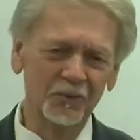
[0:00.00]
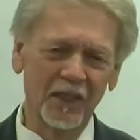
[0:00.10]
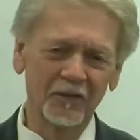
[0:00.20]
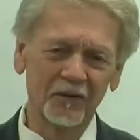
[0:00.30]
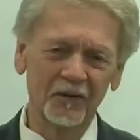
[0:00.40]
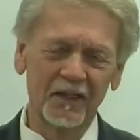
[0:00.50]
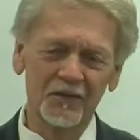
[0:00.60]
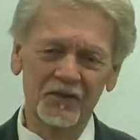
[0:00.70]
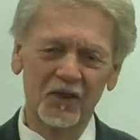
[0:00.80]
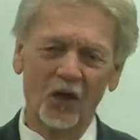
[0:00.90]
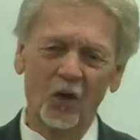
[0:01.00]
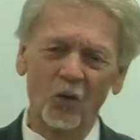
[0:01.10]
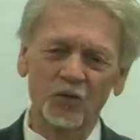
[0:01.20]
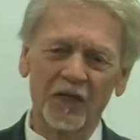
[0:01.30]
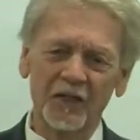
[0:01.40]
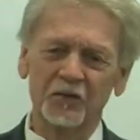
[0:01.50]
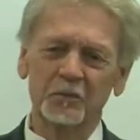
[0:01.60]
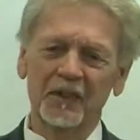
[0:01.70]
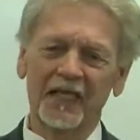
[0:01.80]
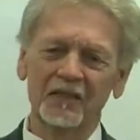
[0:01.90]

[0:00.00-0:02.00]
brother, is the Old Testament